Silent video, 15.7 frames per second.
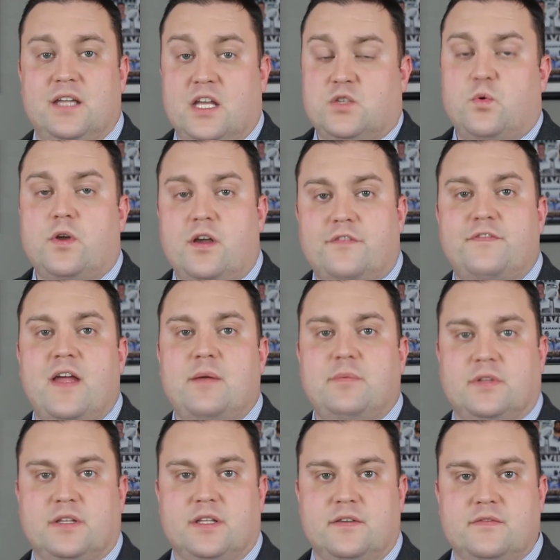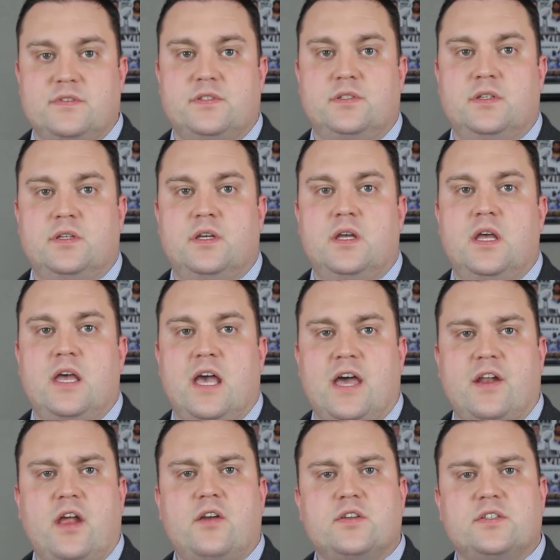It's where your family lives.
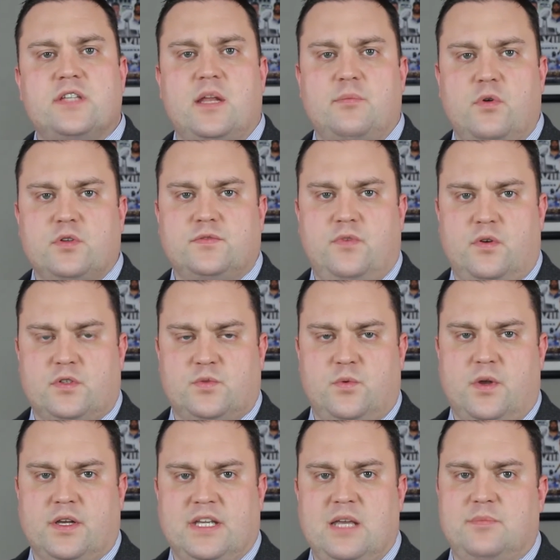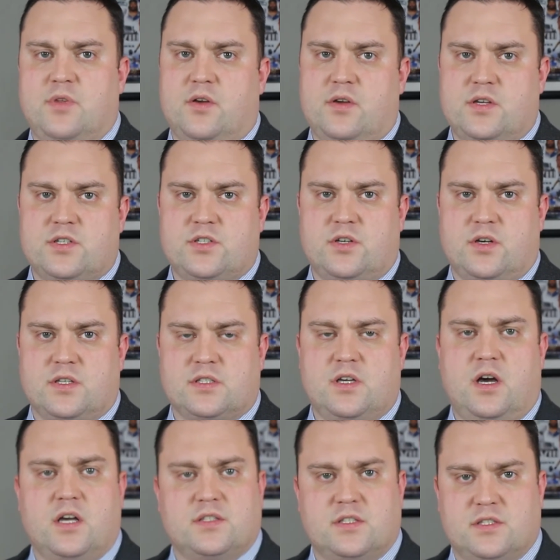And I understand most folks want to keep their insurance
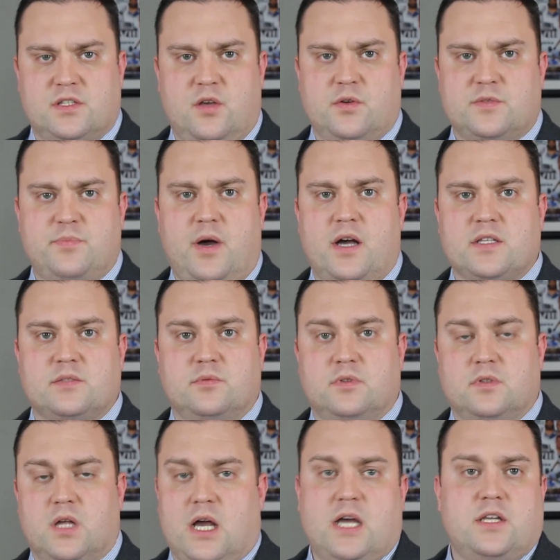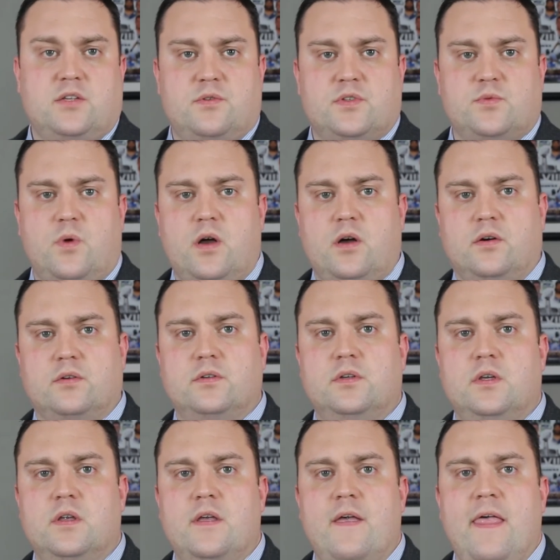costs as low as possible. I do as well.
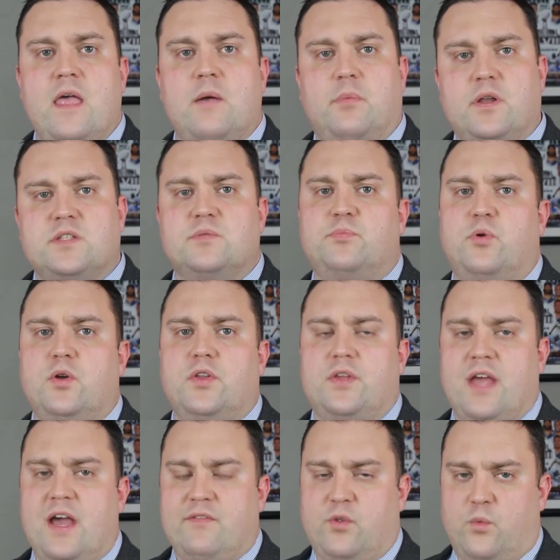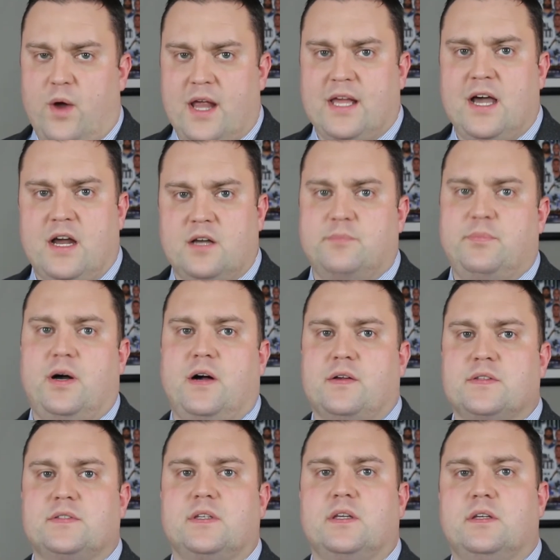But it's important that you have the right kind of
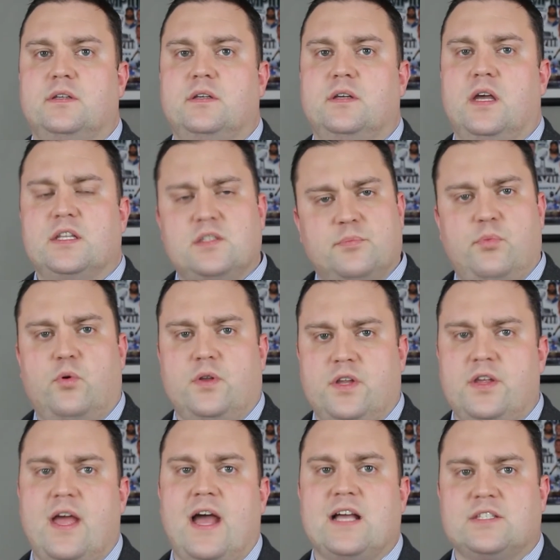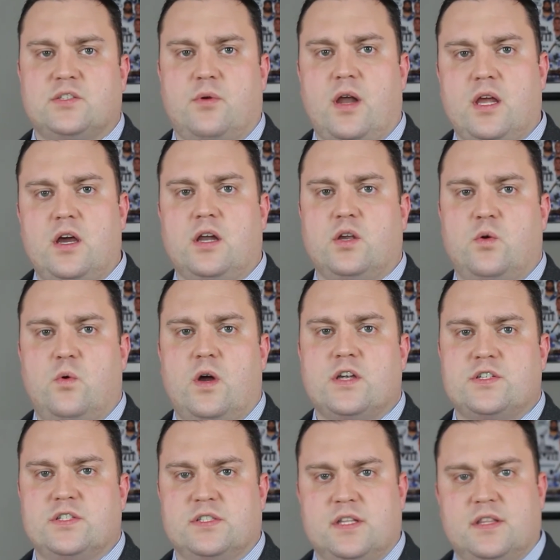policy. It's important that you ask the right kind of
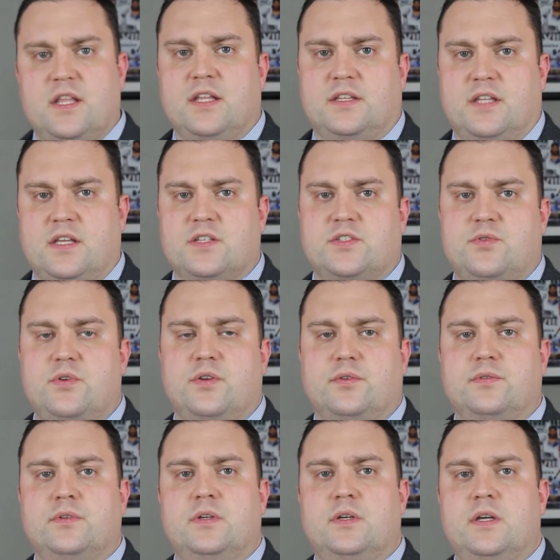questions and think things through.